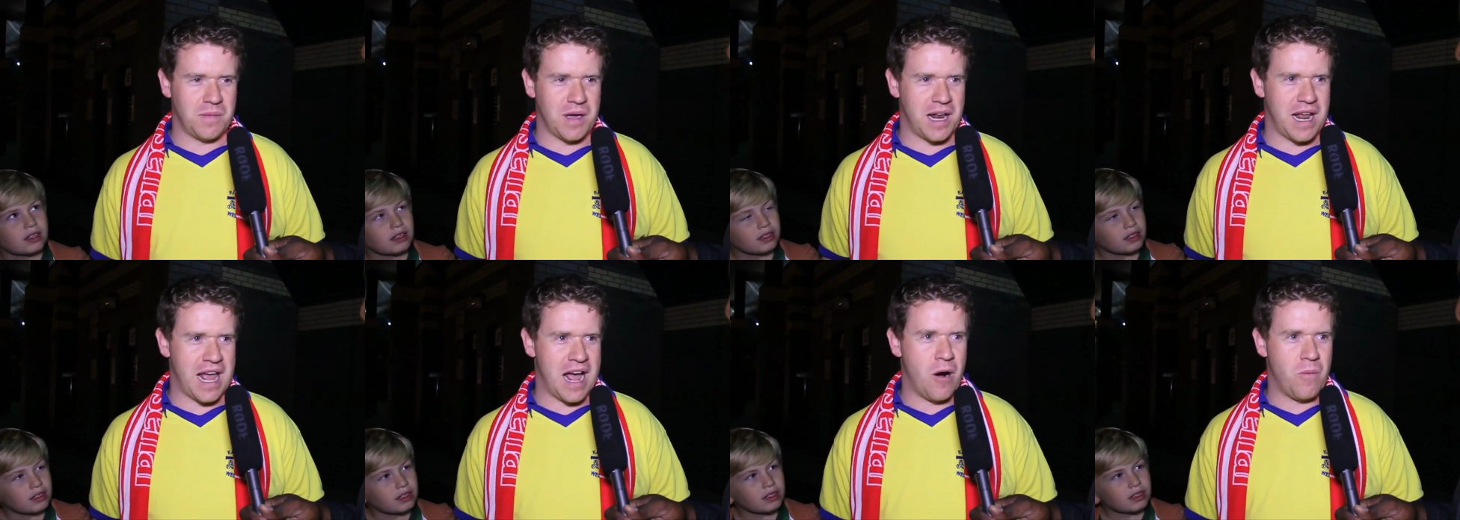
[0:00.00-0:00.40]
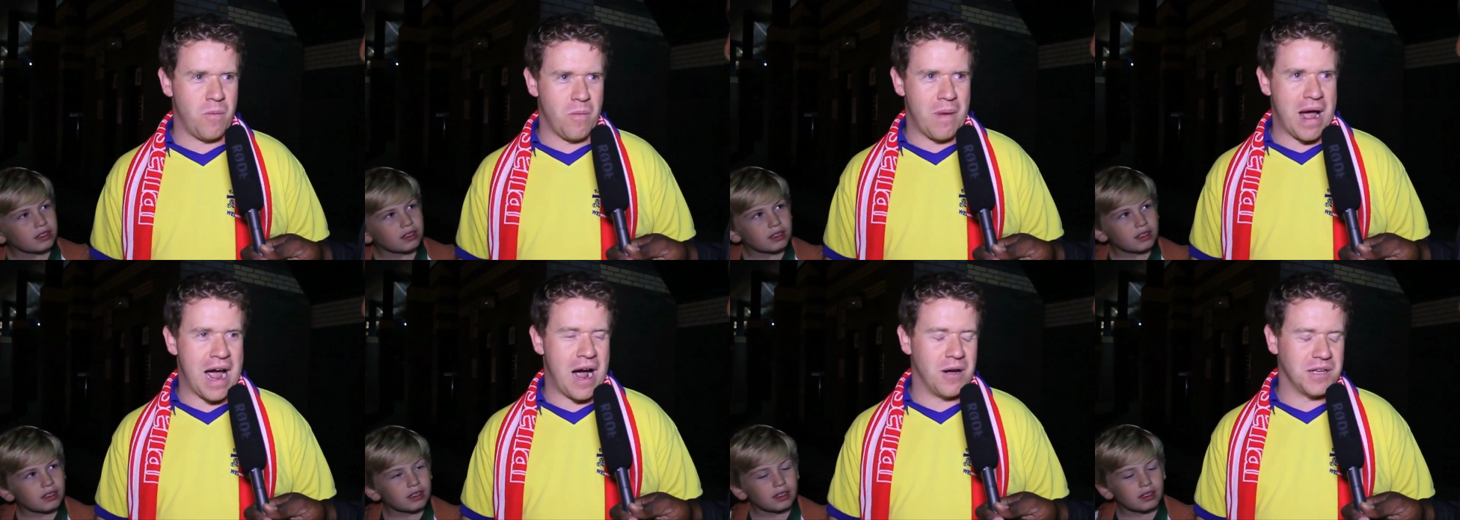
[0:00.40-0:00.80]
Speaker 1: be able to help
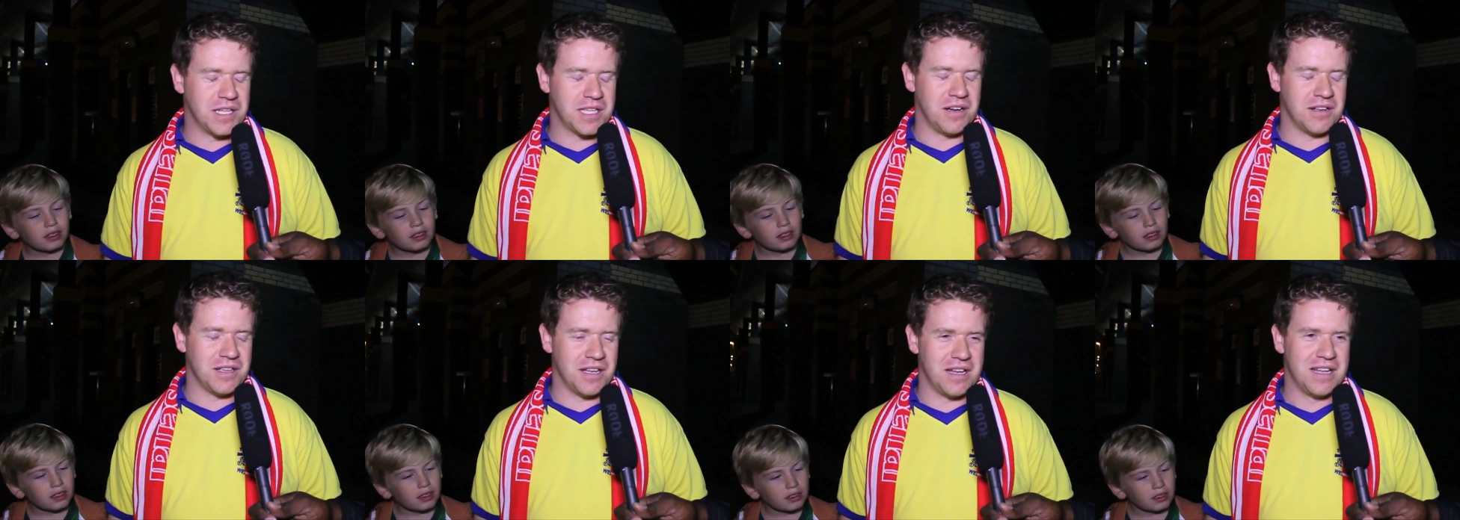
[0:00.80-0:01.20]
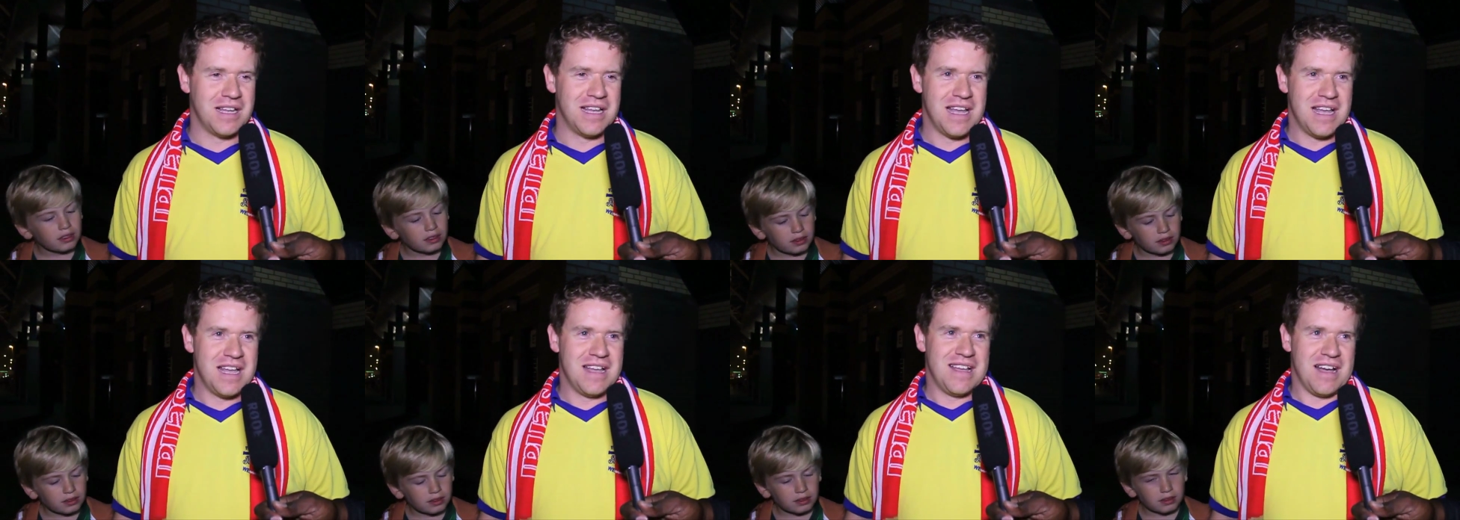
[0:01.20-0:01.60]
them out. So I,
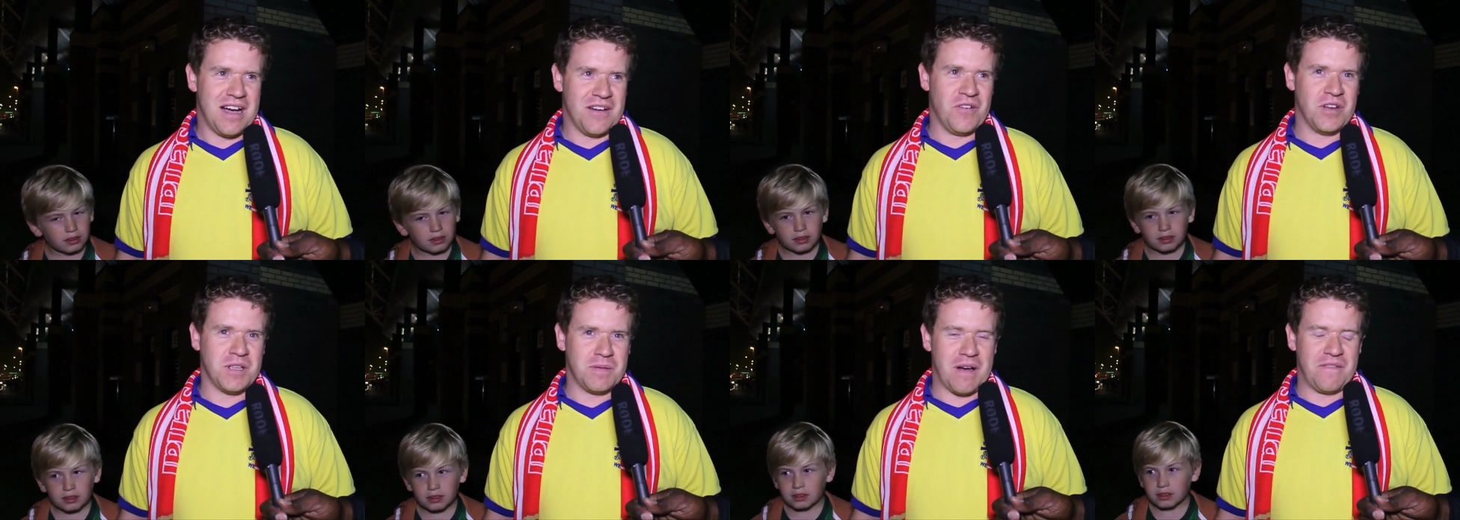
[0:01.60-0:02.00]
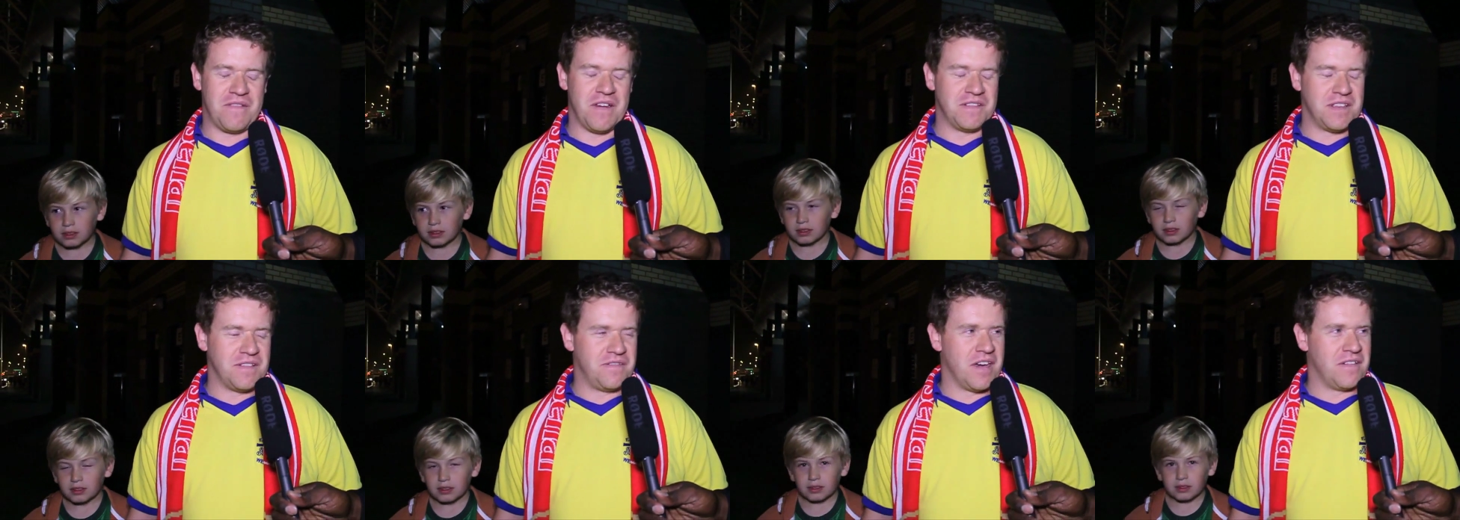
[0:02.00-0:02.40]
I thought it was about
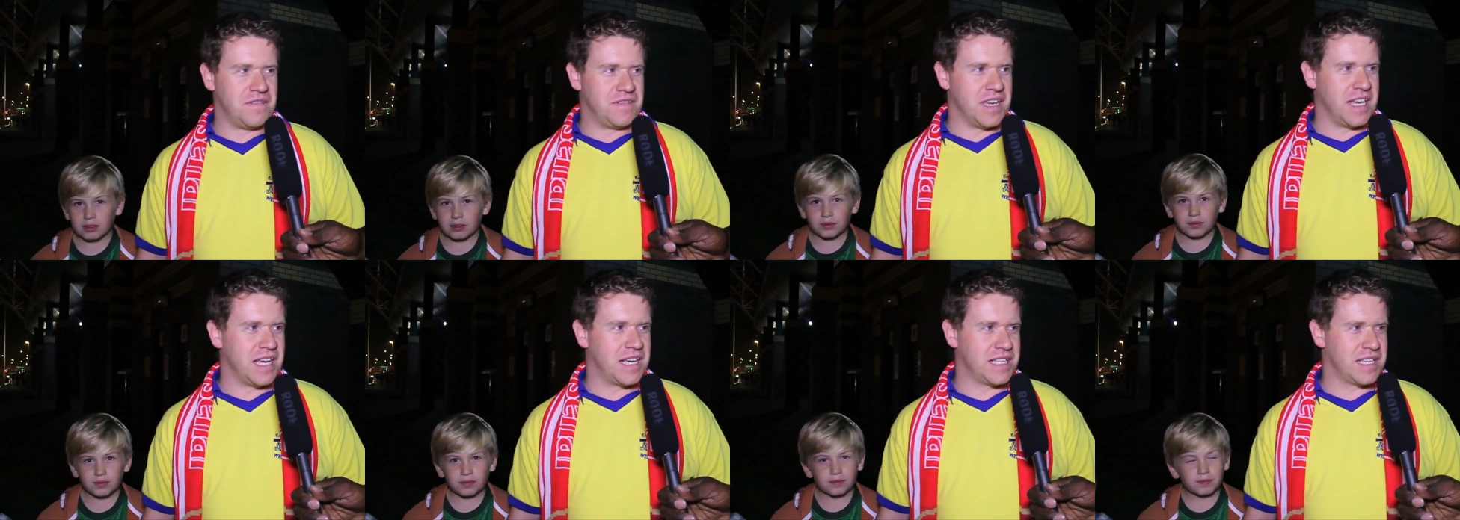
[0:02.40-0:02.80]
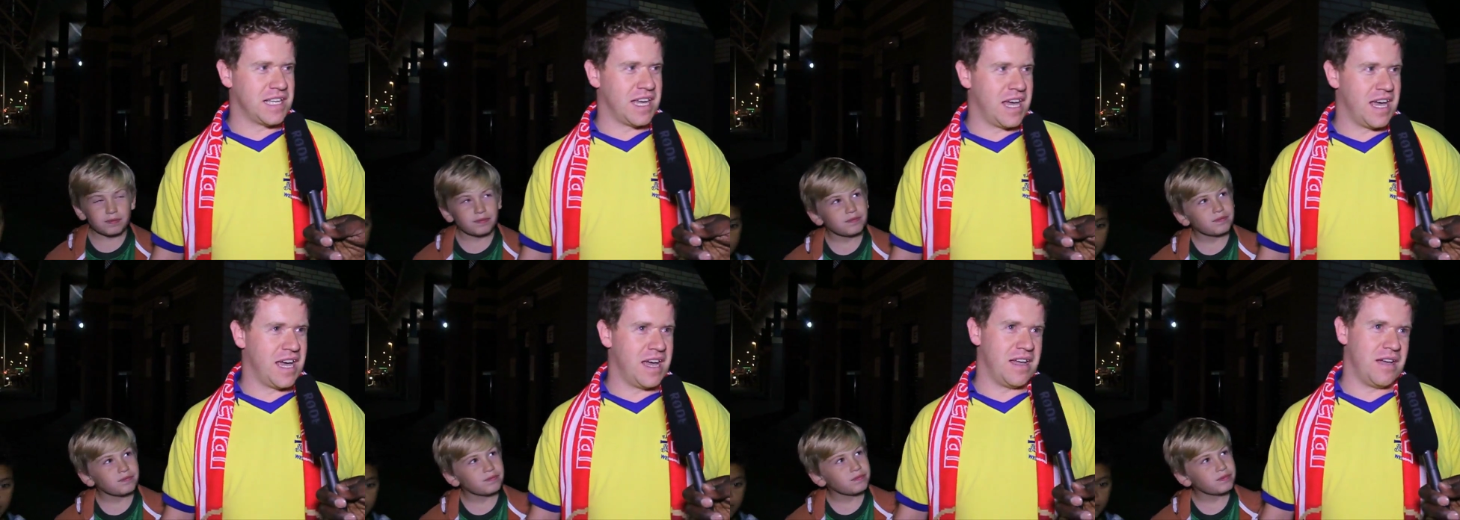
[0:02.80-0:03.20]
fifty fifty, because
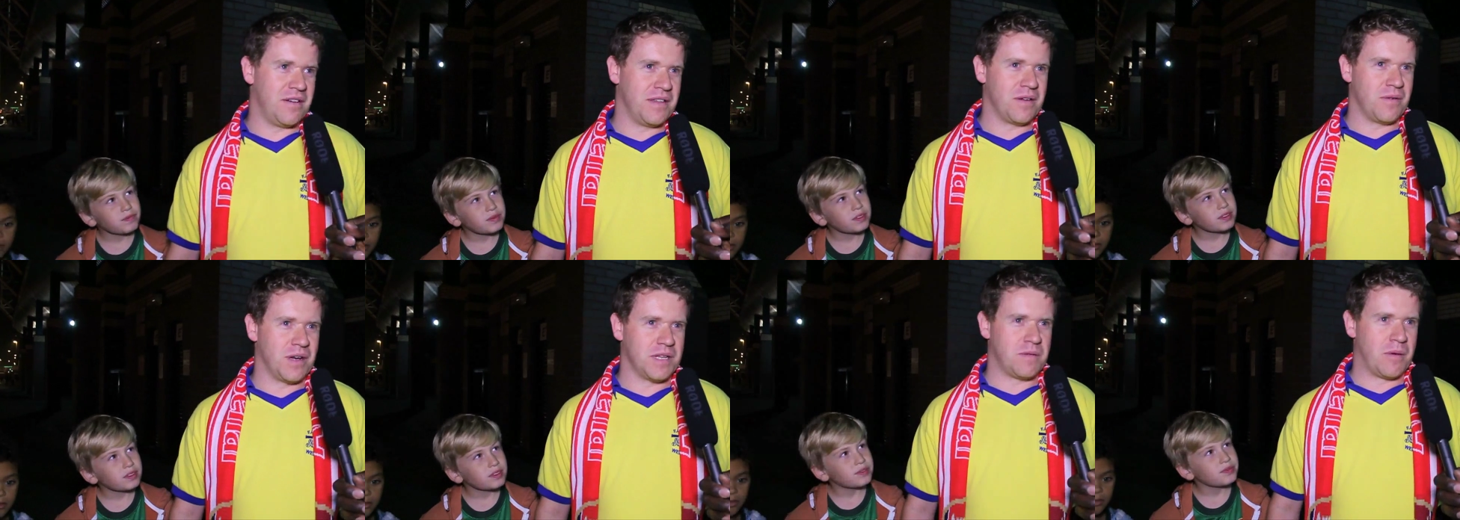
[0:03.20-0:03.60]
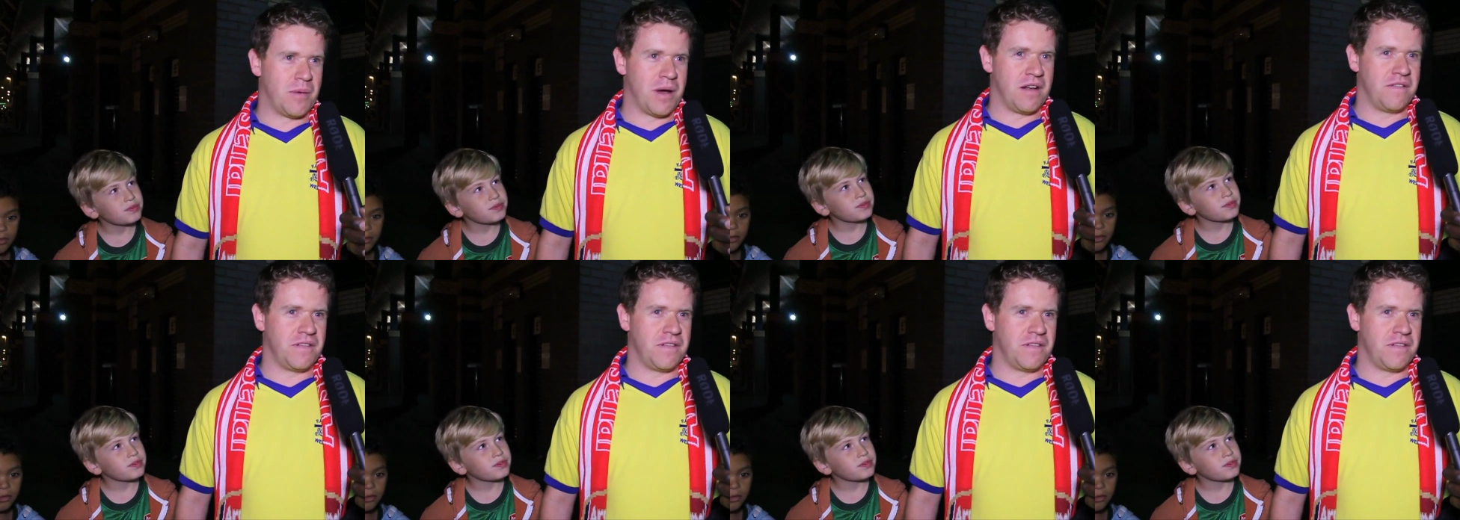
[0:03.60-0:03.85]
uh, I think West Brom had a